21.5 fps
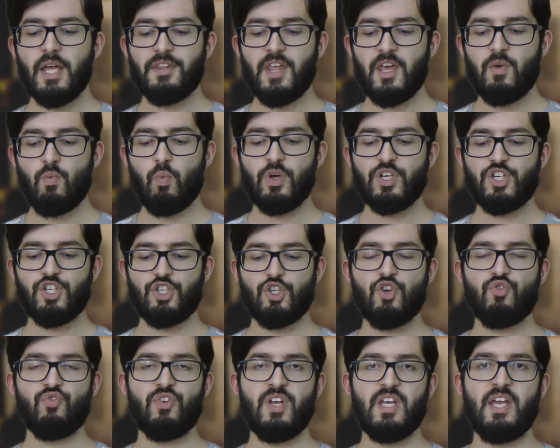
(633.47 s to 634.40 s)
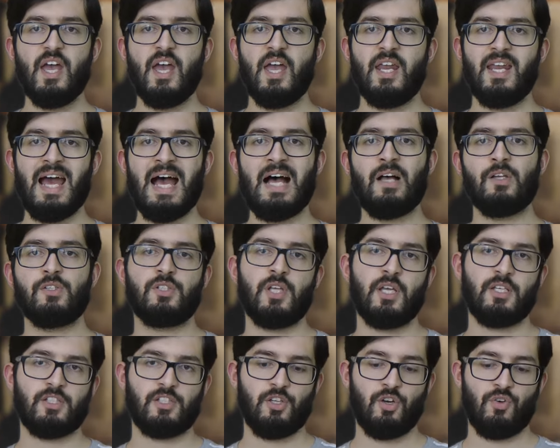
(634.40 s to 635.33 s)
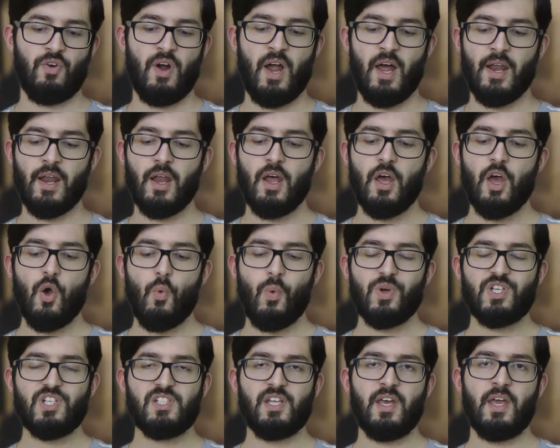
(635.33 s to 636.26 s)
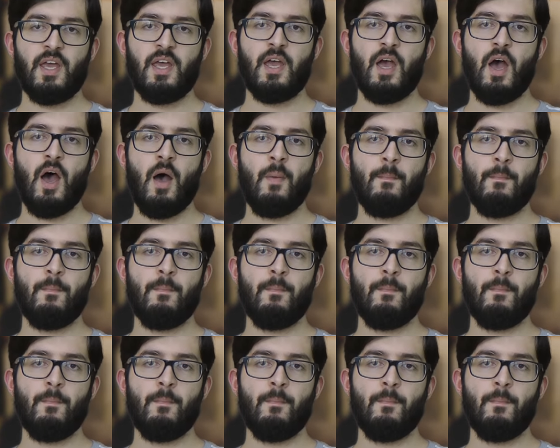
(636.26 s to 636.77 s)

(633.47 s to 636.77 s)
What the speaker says: They wish to regain Alsace-Lorraine, which is a